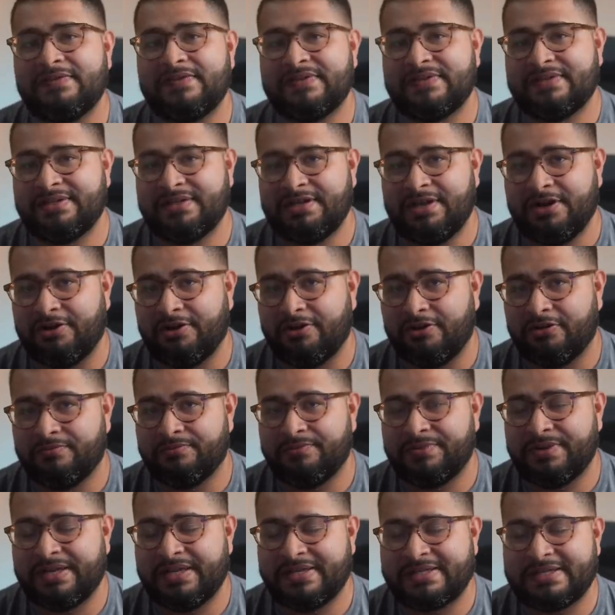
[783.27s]
of the scenario,
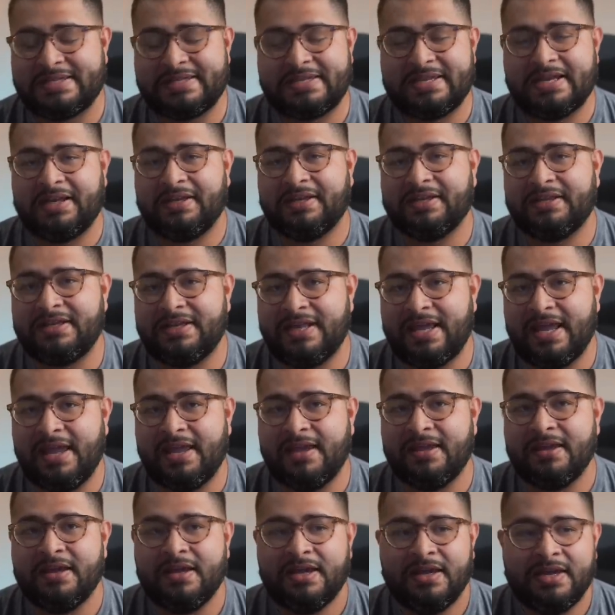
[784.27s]
because at the end of the
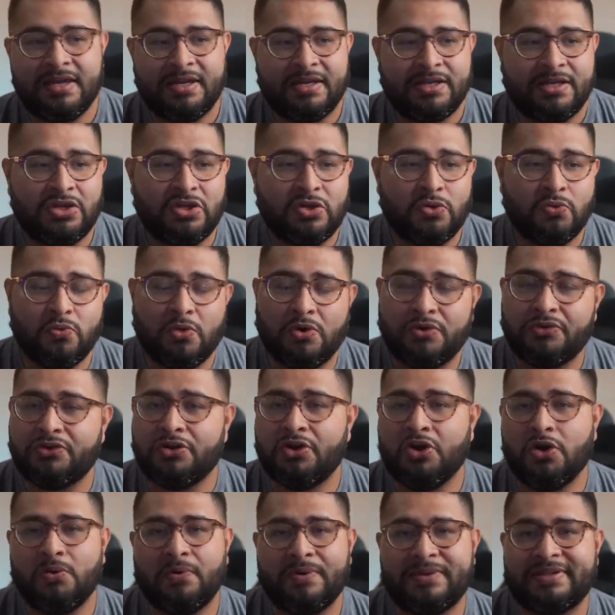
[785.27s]
day, you won't
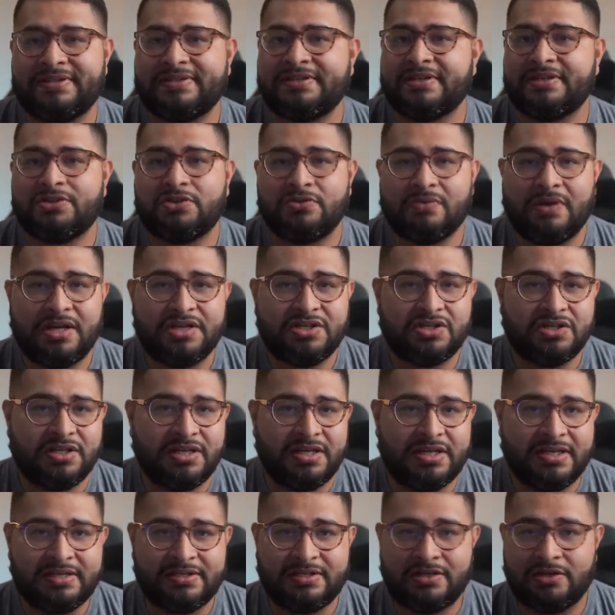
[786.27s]
know what the situation
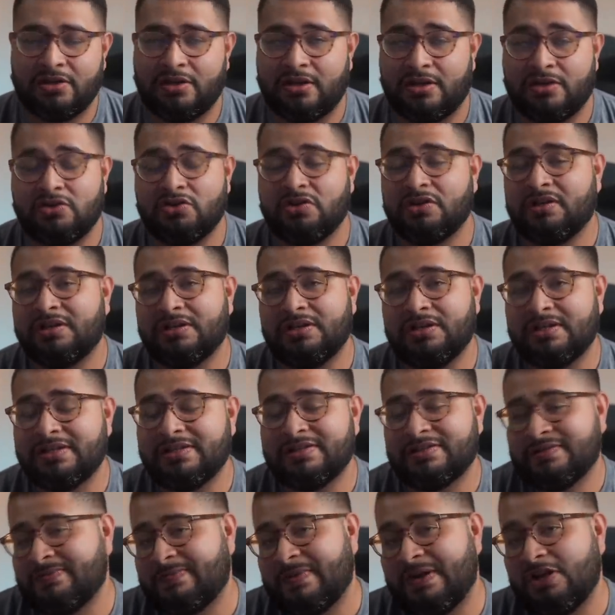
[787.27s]
is, and you, you
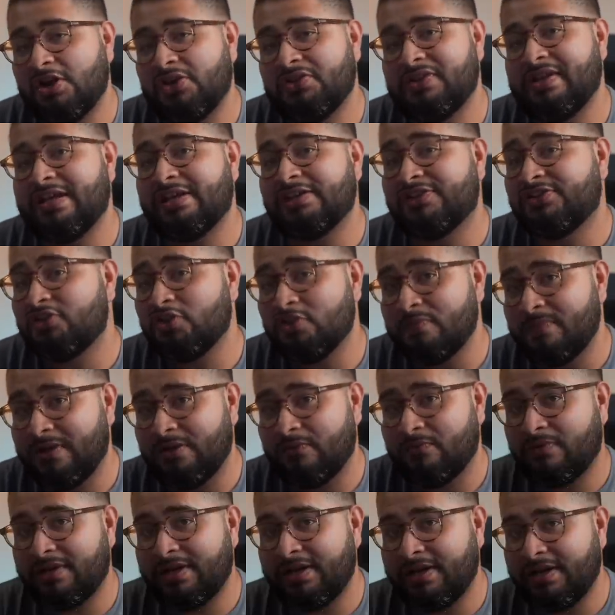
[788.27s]
can spend all day
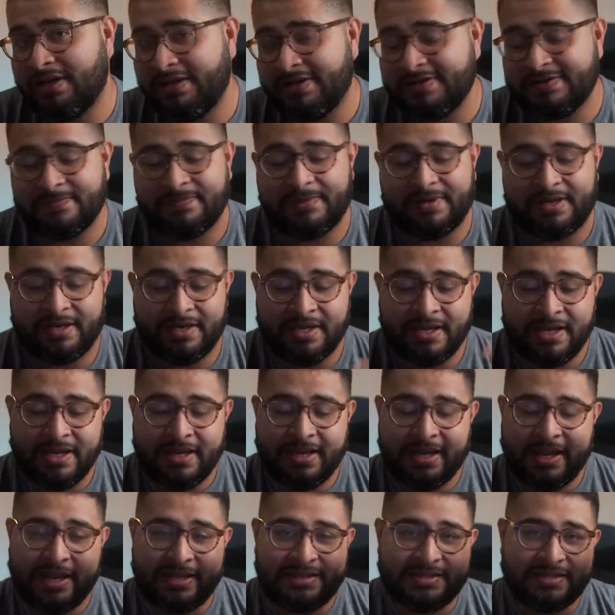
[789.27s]
assuming what it is, but
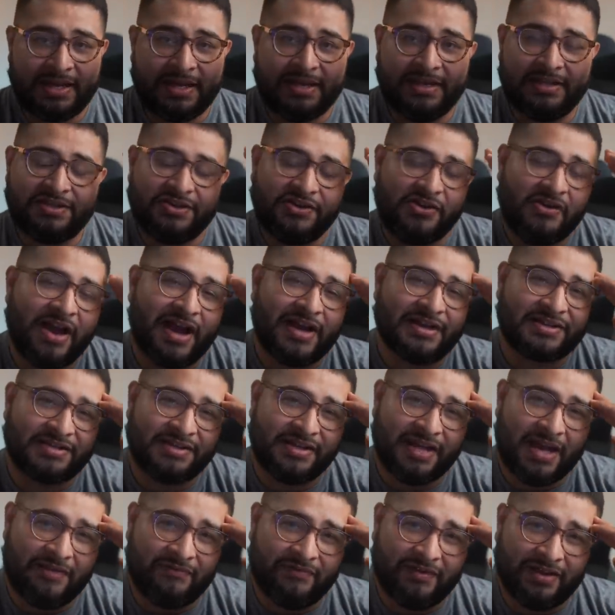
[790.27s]
it's not until you
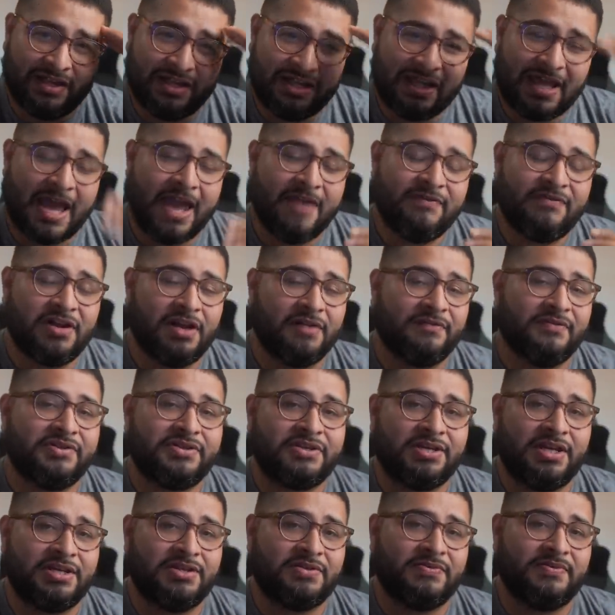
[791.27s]
actually have a live
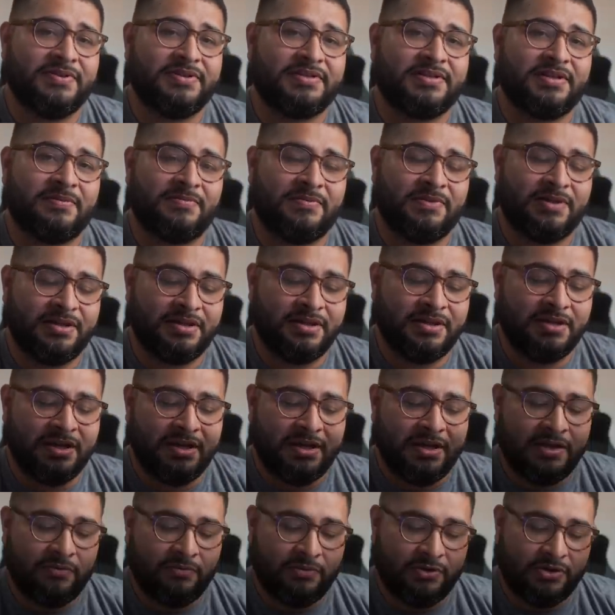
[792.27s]
conversation with someone
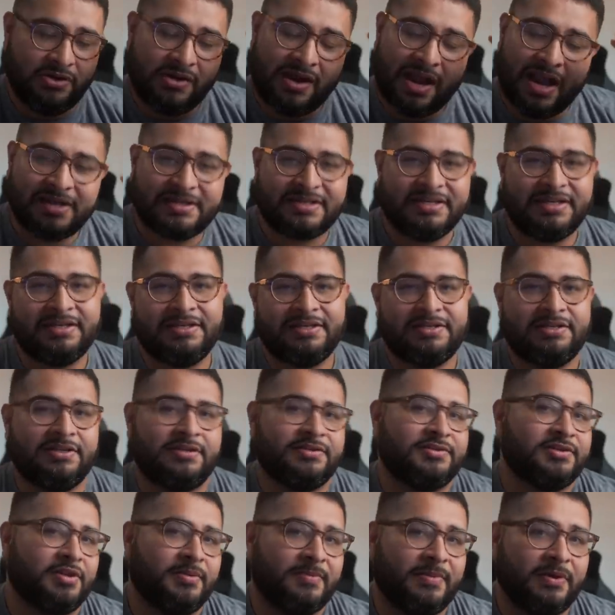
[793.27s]
where you're actually going to
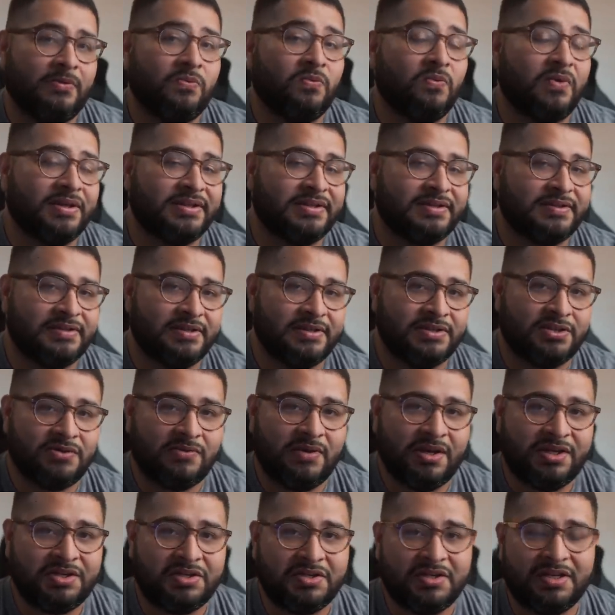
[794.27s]
determine what the
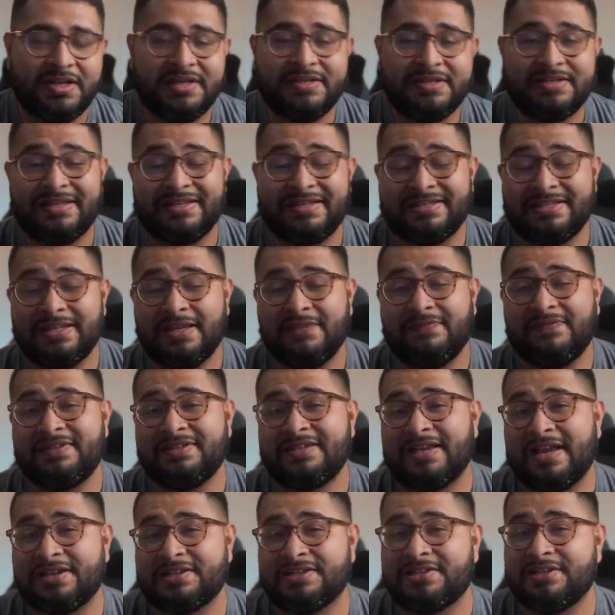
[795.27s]
situation is and see if
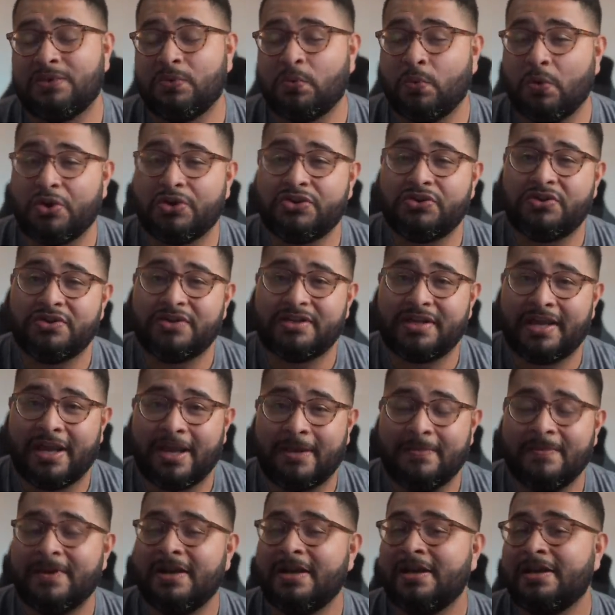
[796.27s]
it's actually worth your
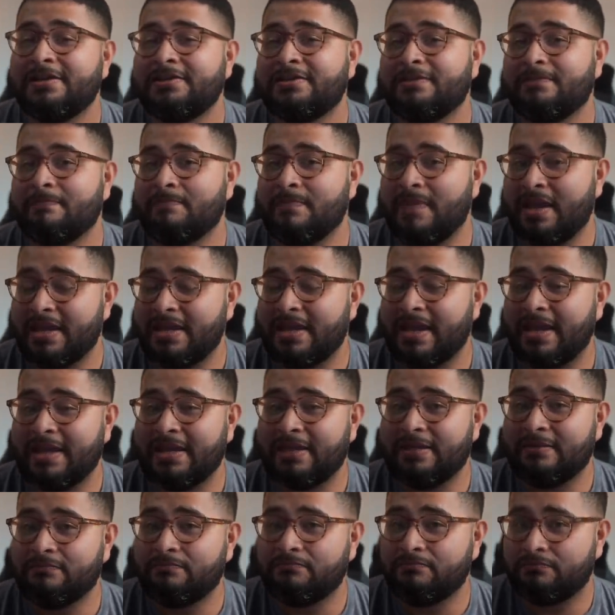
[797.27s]
time to make
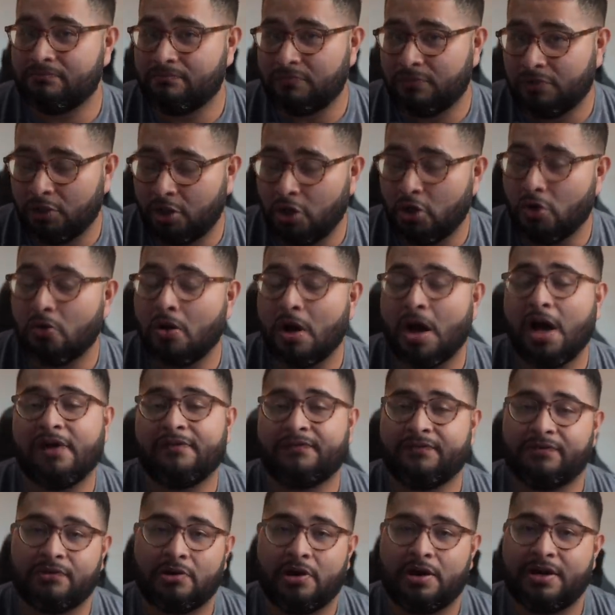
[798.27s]
a low
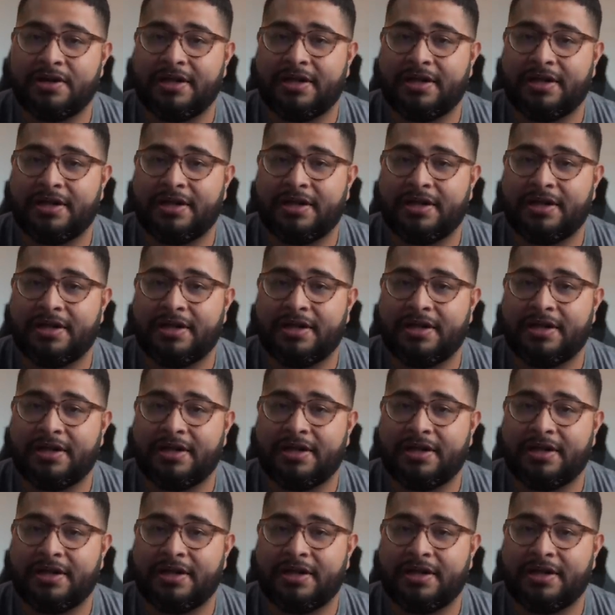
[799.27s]
offer on